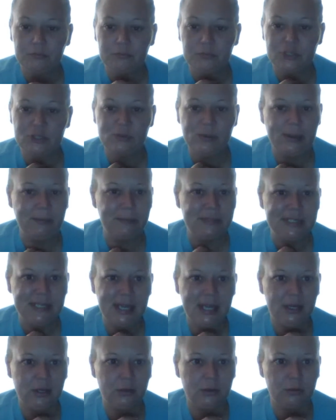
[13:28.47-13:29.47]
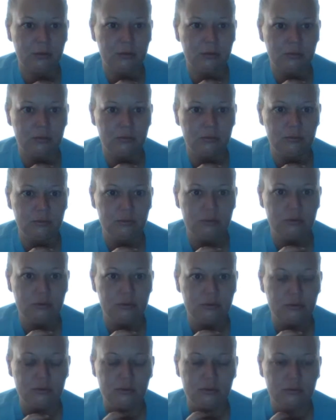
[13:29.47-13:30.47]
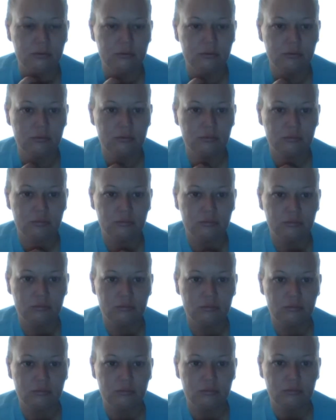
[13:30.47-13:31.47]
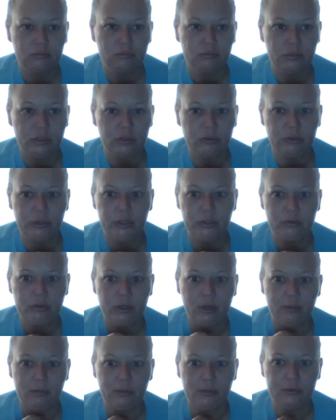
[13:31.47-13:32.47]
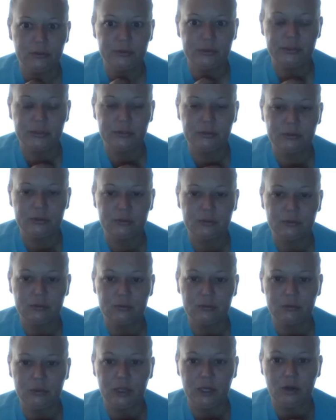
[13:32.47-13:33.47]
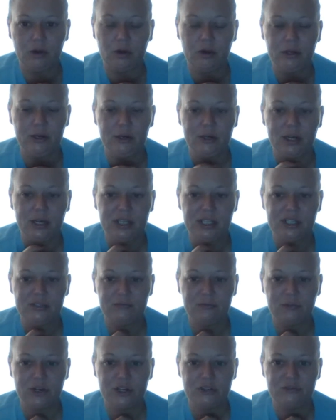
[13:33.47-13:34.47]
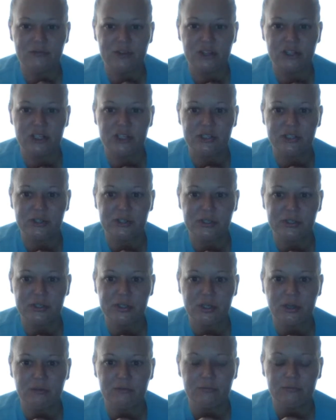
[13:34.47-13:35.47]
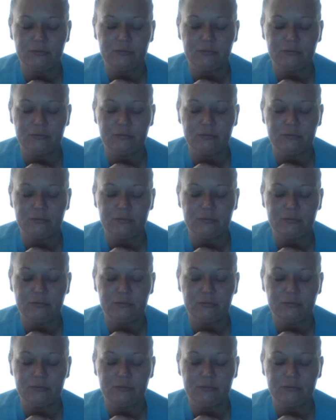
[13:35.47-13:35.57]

sweet potatoes, cucumbers, and, all your nice fresh veggies and stuff.